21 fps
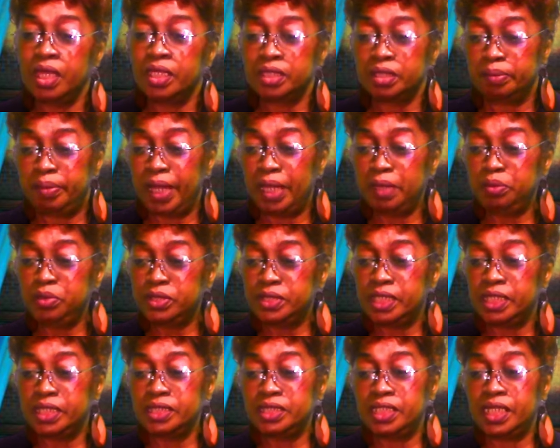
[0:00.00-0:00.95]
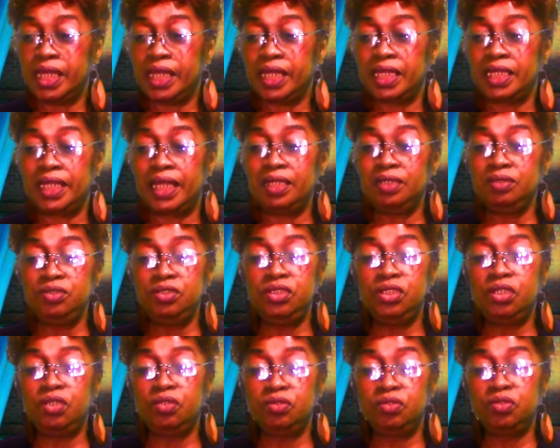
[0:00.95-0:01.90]
The Bible says that I allowed you
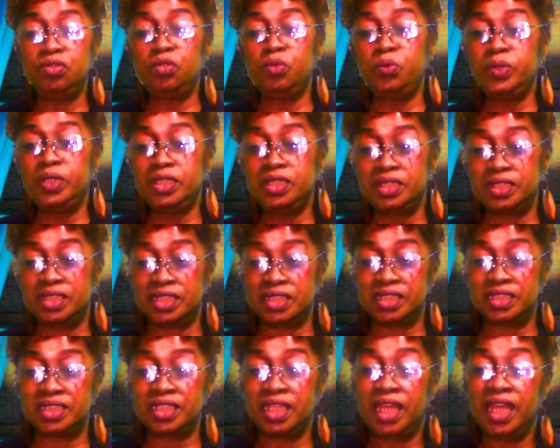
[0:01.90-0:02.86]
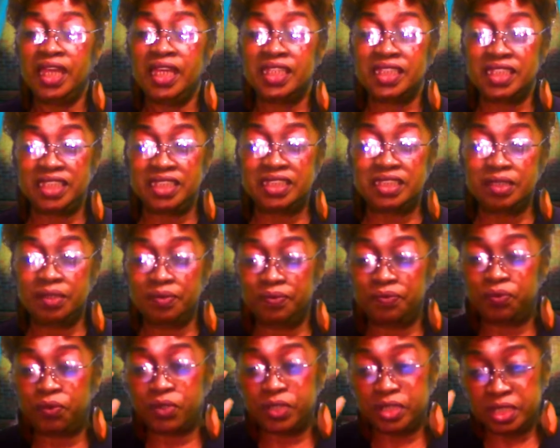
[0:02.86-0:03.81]
to go through the wilderness these some
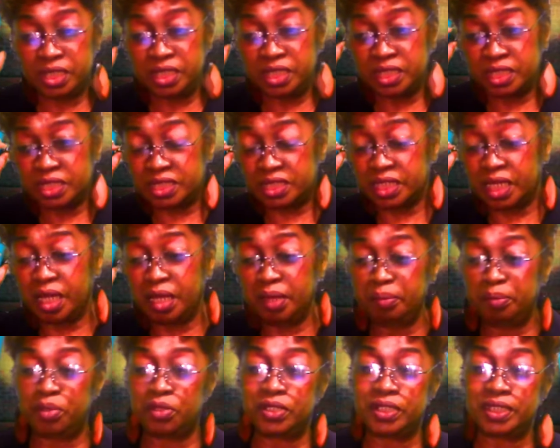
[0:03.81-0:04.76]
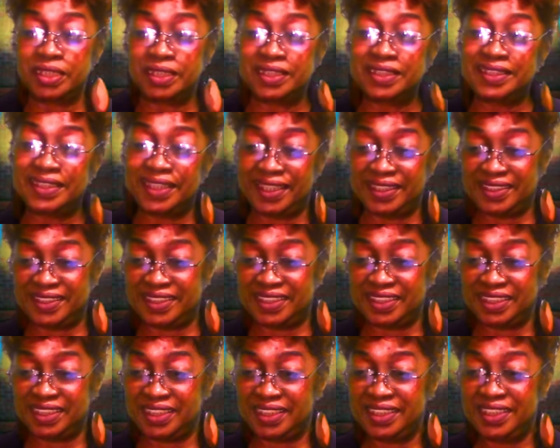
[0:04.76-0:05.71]
40 years to humble thee, to
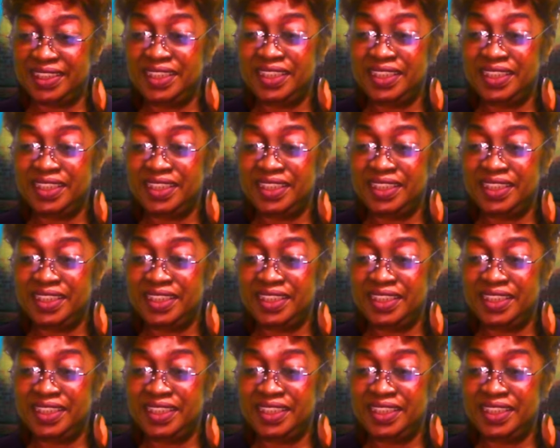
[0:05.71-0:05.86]
test thee,